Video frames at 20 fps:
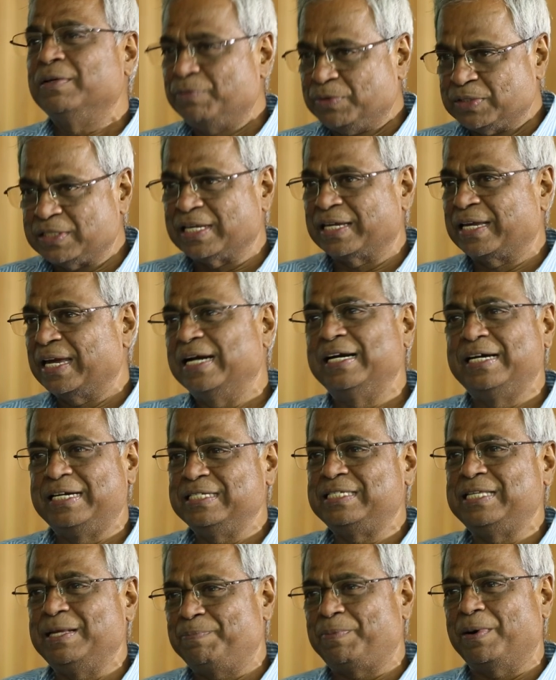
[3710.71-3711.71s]
which is again
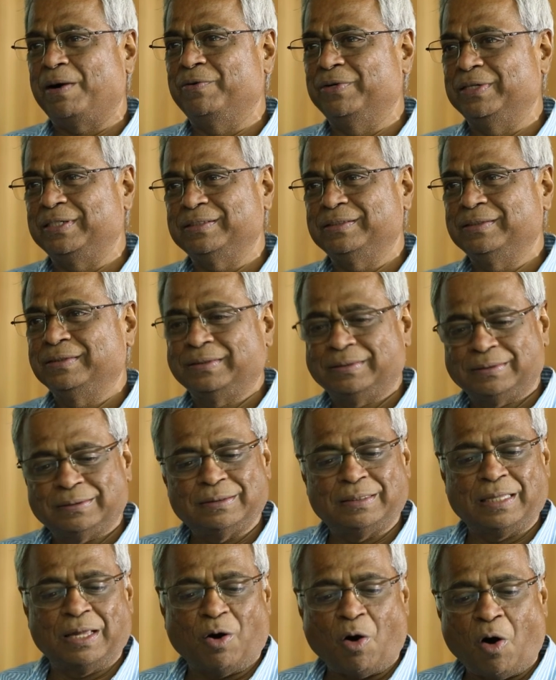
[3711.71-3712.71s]
DC powered,
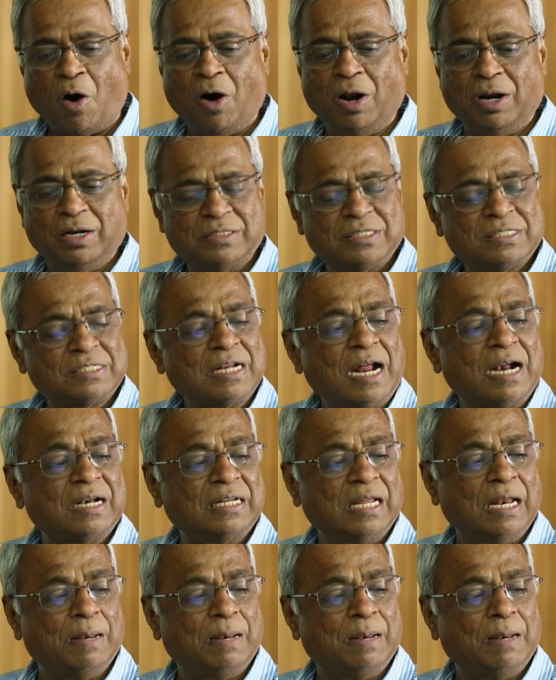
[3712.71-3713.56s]
they all start